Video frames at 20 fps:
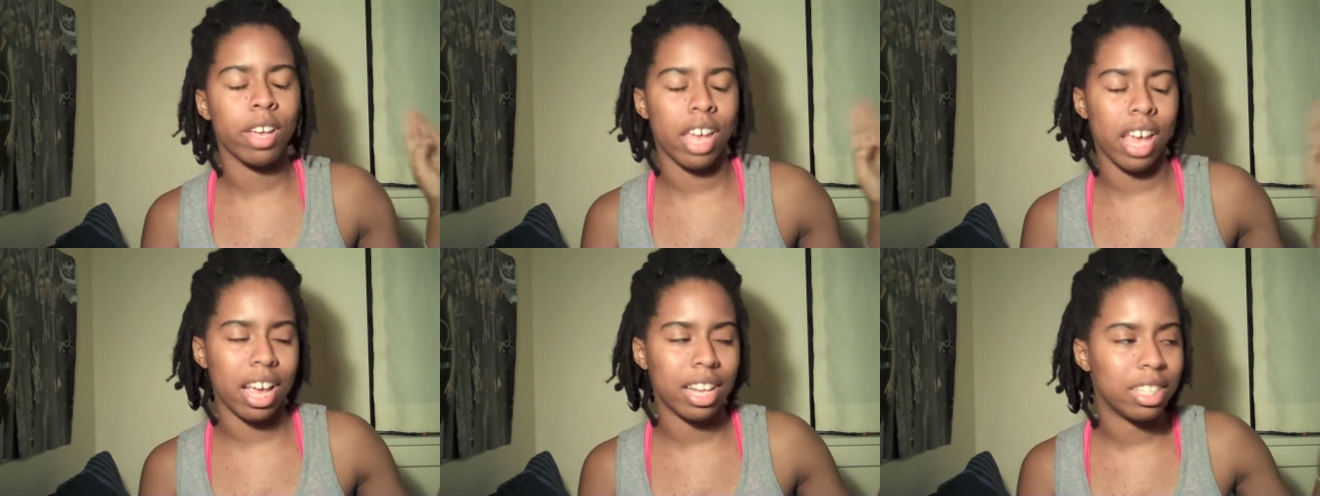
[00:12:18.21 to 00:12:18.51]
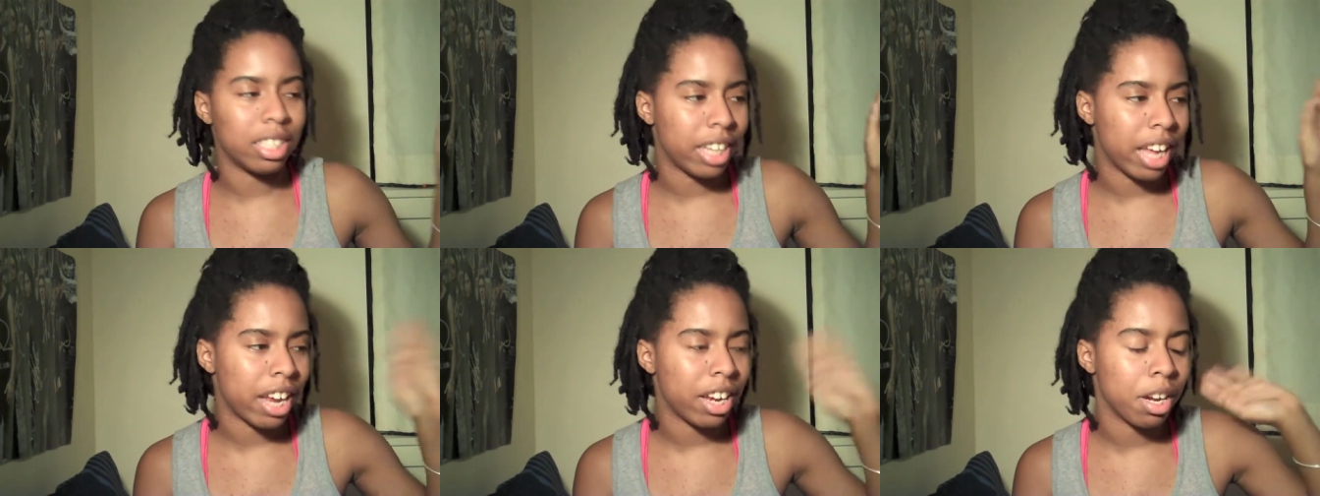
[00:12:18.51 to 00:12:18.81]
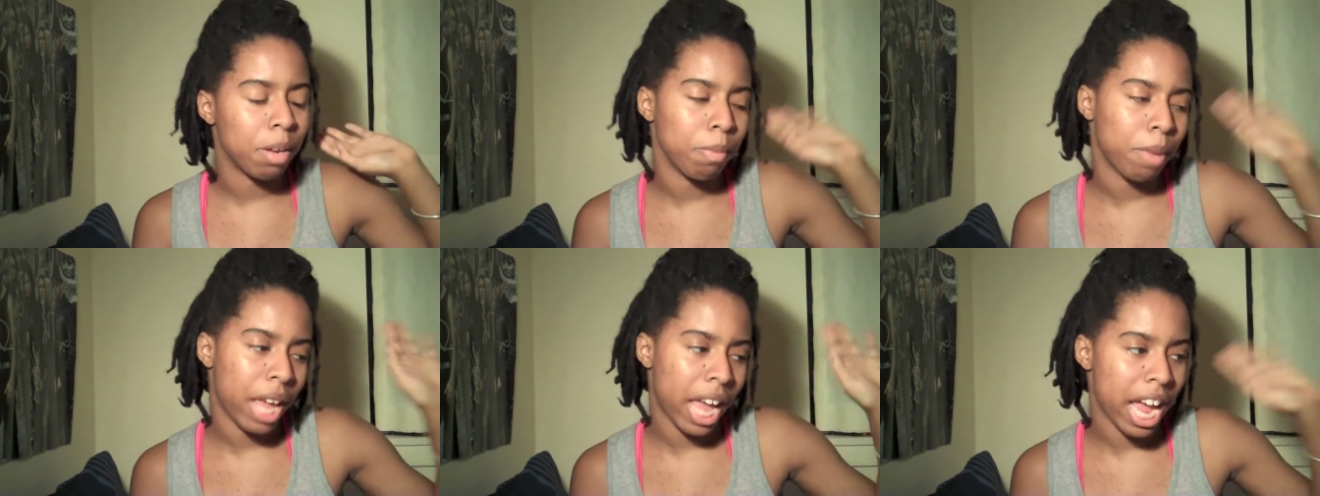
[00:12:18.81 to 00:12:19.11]
Can't stand
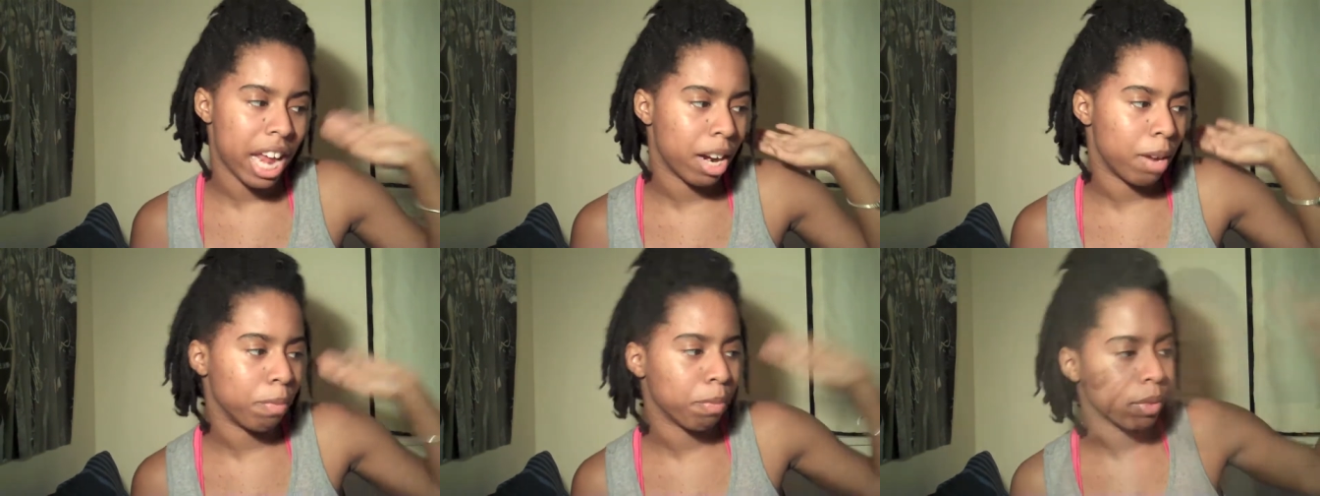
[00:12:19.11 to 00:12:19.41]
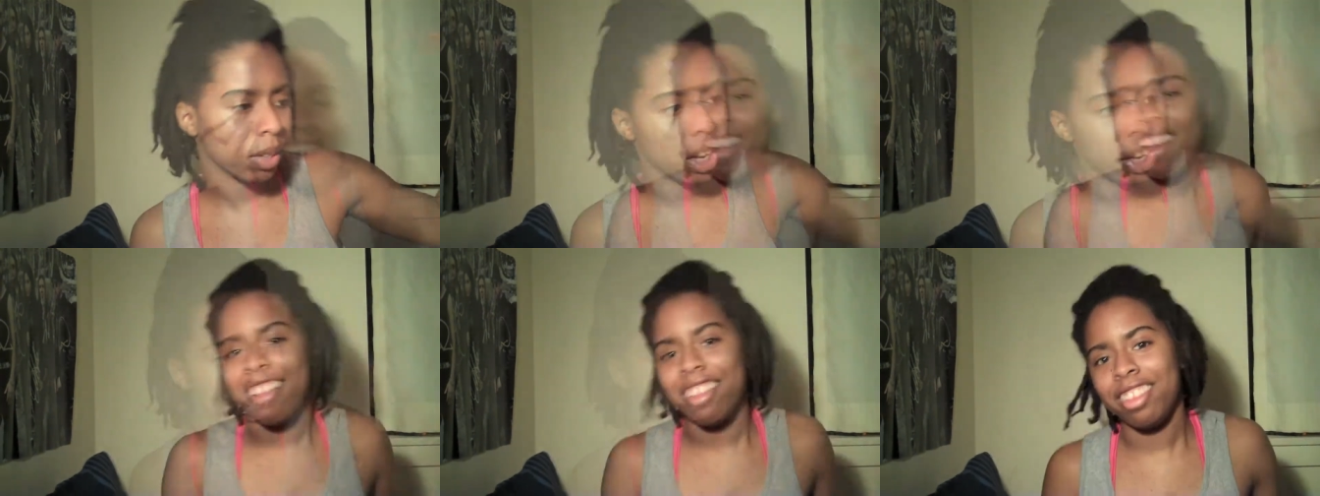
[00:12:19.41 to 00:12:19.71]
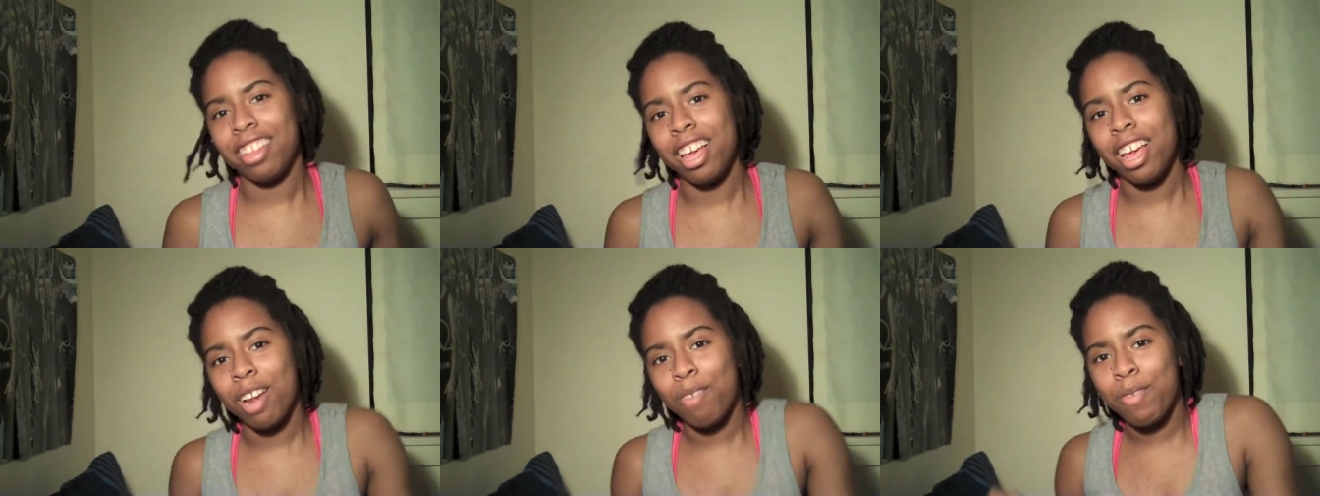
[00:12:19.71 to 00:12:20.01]
him, hate him. And
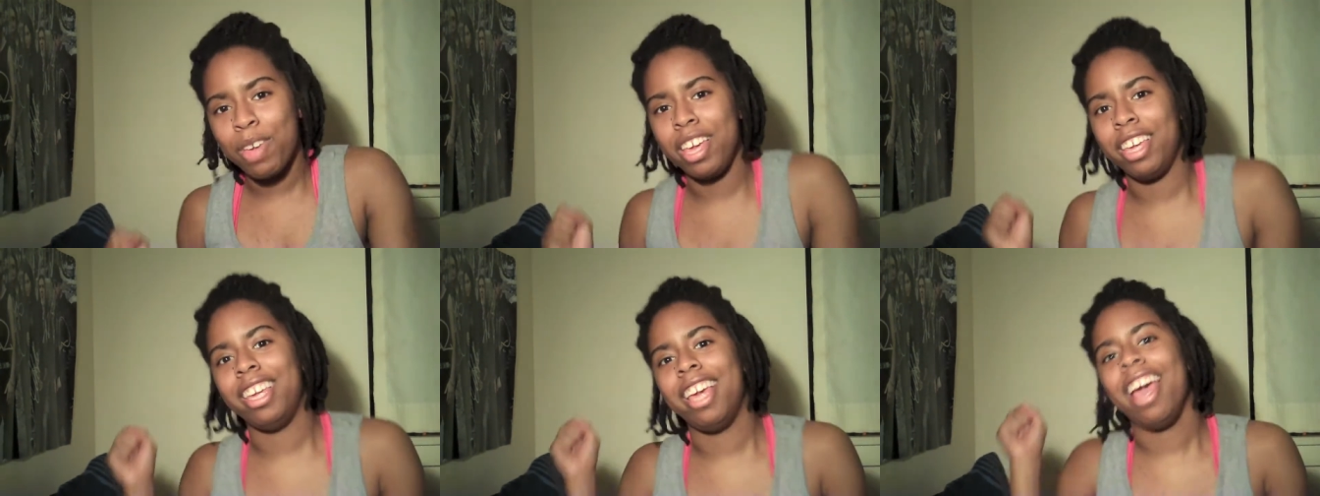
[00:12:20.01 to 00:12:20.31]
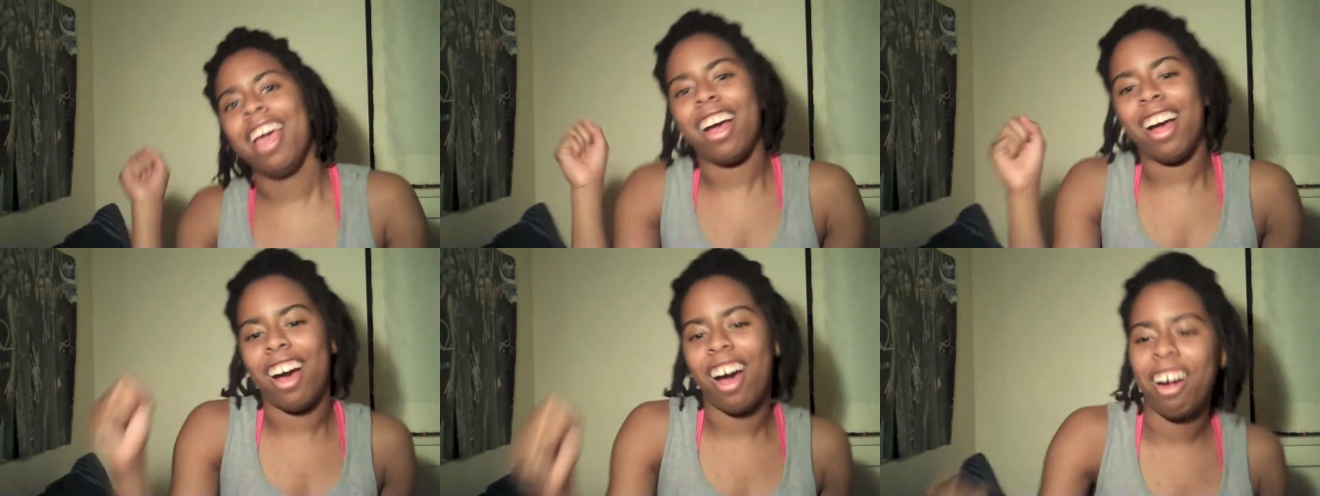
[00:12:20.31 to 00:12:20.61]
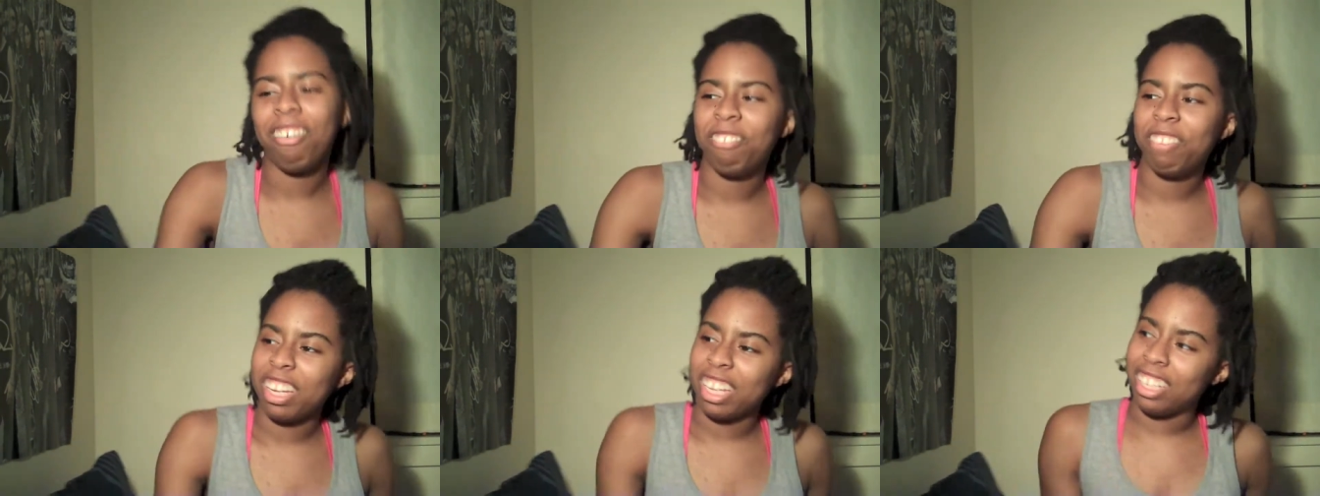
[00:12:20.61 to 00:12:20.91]
then we get
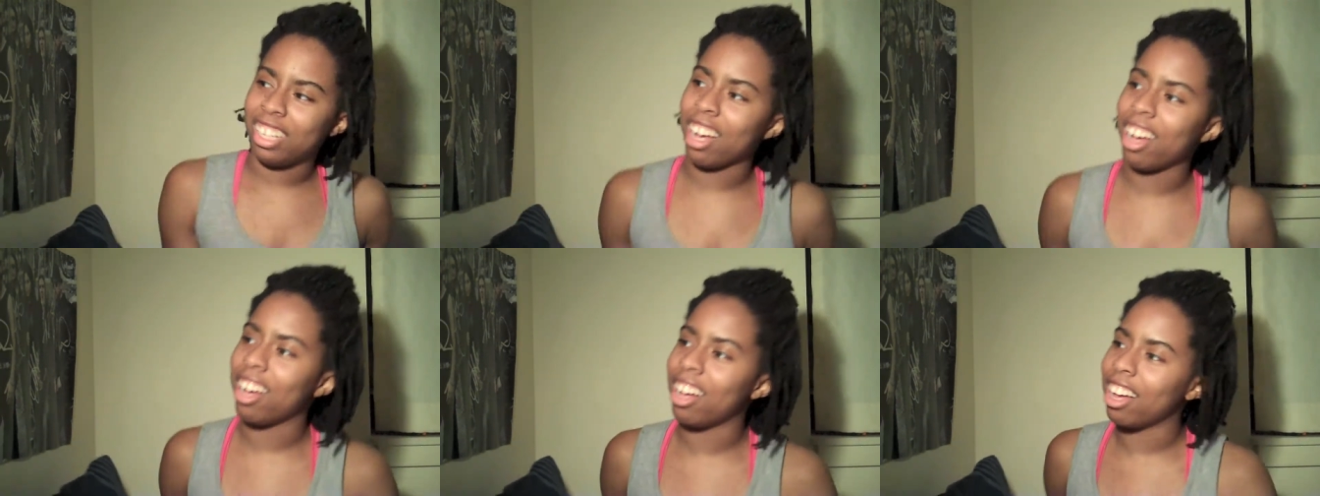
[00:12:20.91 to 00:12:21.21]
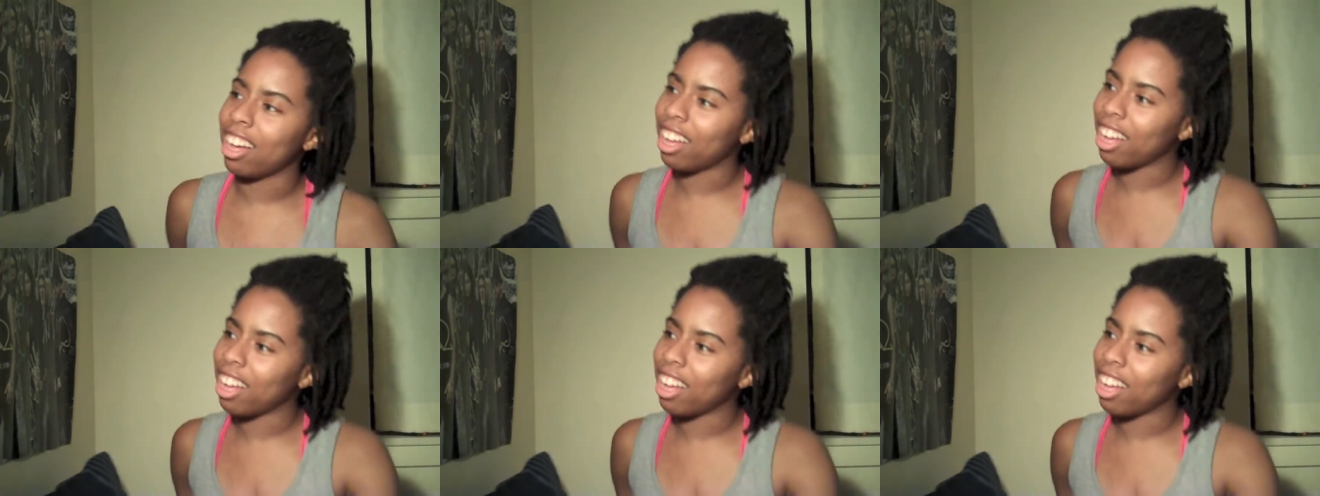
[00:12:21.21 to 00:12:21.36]
Arya